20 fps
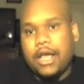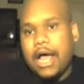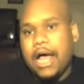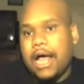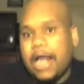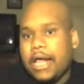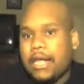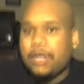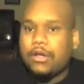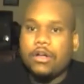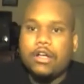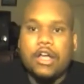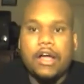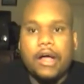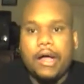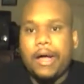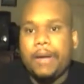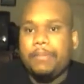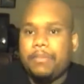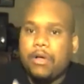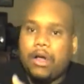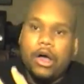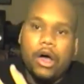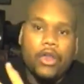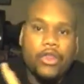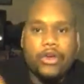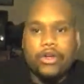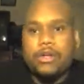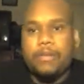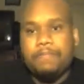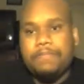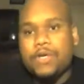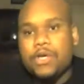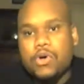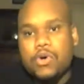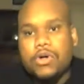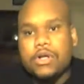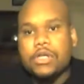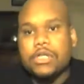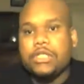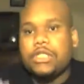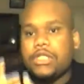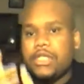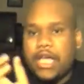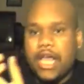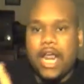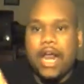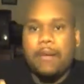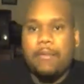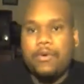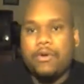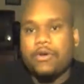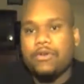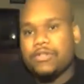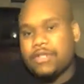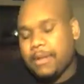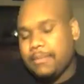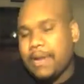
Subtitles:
I look up other computers, cameras.